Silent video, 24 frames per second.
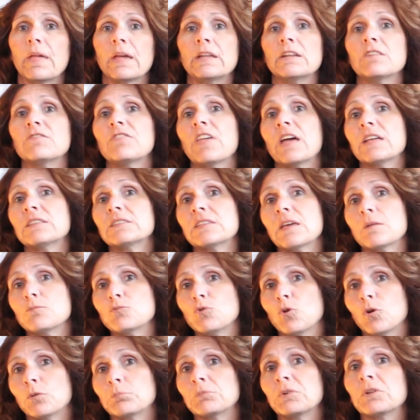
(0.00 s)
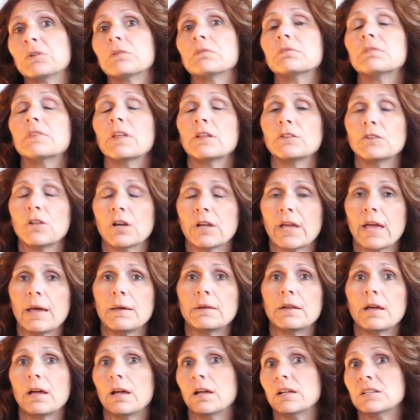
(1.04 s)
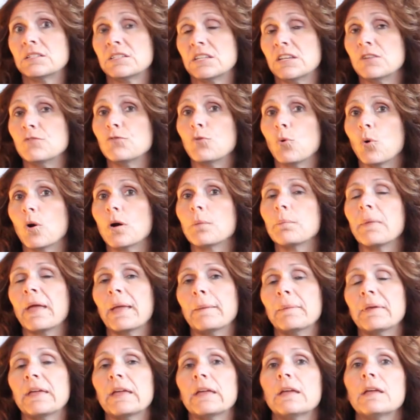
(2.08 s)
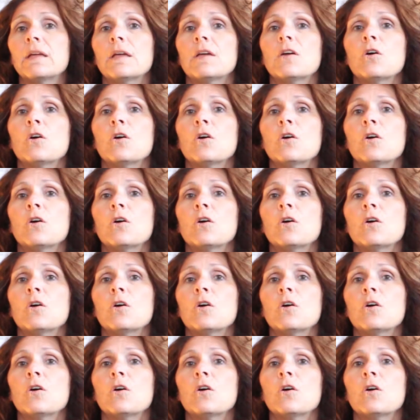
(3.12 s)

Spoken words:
And if that's abnormal, they'll look at T4 maybe.